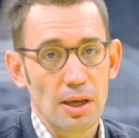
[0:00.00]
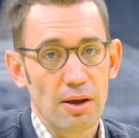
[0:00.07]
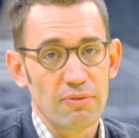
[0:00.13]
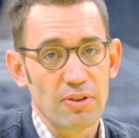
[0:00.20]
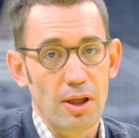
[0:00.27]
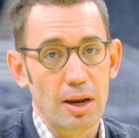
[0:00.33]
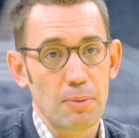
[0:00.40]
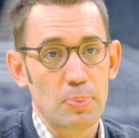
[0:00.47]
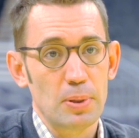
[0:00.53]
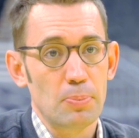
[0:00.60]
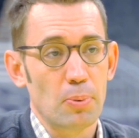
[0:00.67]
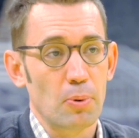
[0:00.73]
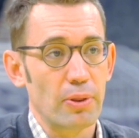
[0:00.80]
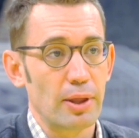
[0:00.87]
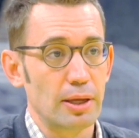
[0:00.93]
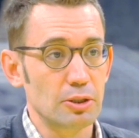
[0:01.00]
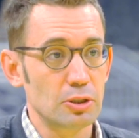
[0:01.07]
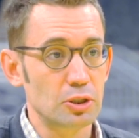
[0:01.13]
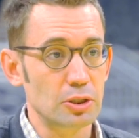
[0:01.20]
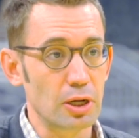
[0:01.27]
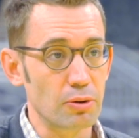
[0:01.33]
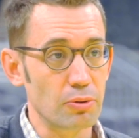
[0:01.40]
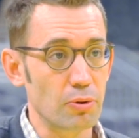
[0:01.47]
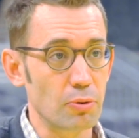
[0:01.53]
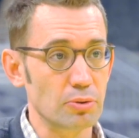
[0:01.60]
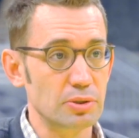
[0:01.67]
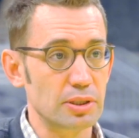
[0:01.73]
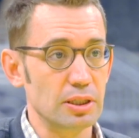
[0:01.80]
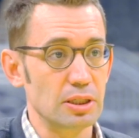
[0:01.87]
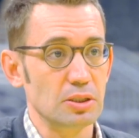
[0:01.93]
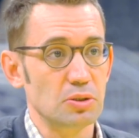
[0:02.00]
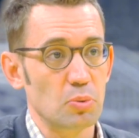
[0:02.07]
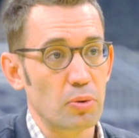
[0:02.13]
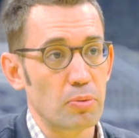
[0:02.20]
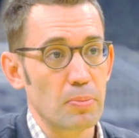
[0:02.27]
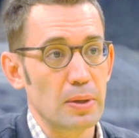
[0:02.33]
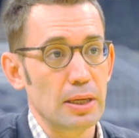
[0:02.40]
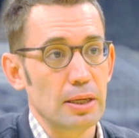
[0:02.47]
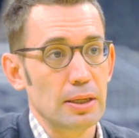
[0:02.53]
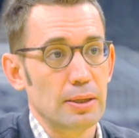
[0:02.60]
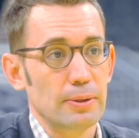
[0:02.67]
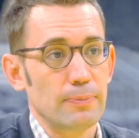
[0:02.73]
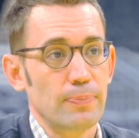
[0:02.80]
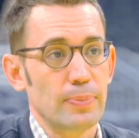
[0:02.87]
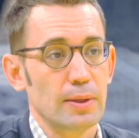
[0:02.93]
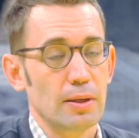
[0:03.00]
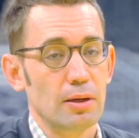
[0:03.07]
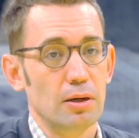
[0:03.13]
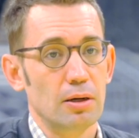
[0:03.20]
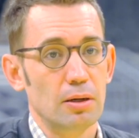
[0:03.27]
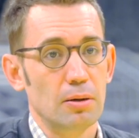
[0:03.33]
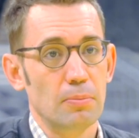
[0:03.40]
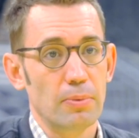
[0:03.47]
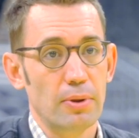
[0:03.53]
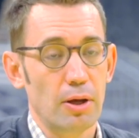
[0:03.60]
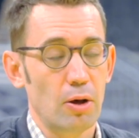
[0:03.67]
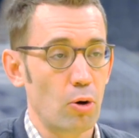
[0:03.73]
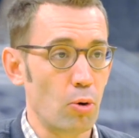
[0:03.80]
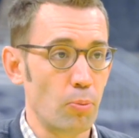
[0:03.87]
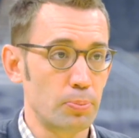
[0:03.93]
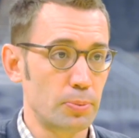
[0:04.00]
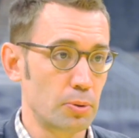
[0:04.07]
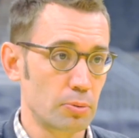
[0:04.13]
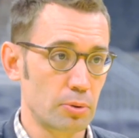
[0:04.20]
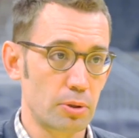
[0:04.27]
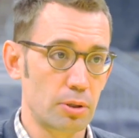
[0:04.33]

have a lot of people that shared those things with me um, that helped